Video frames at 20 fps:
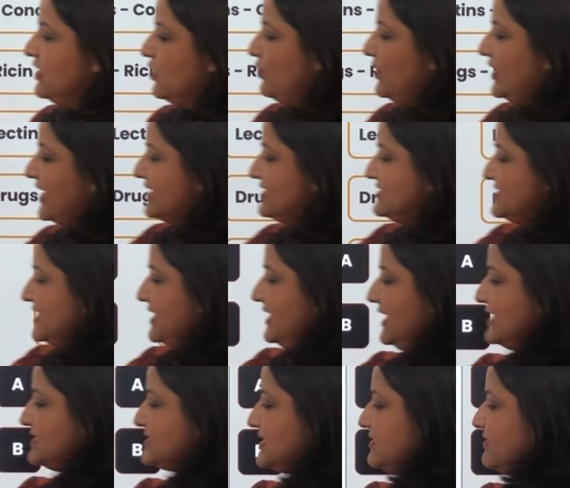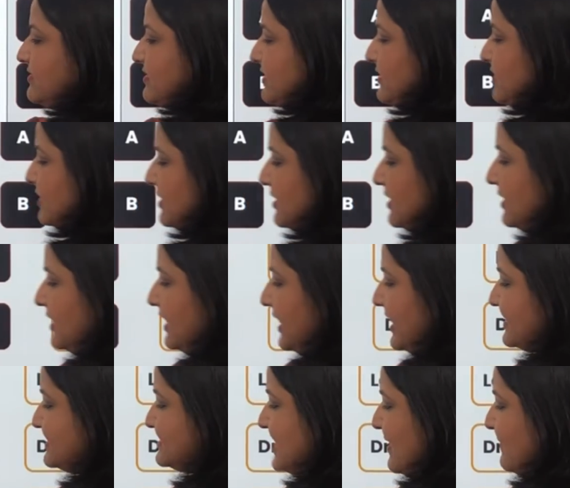we can see lecithin.
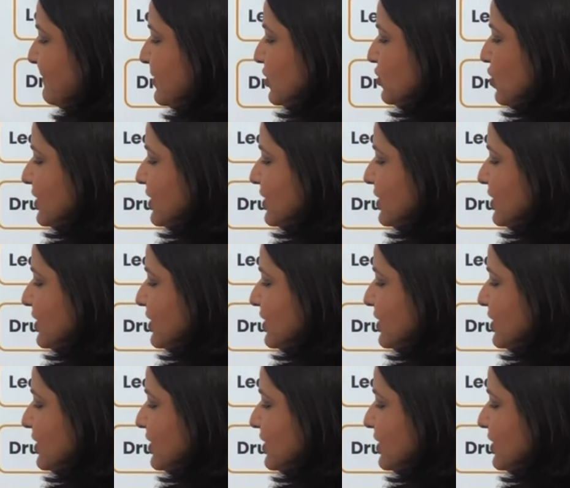example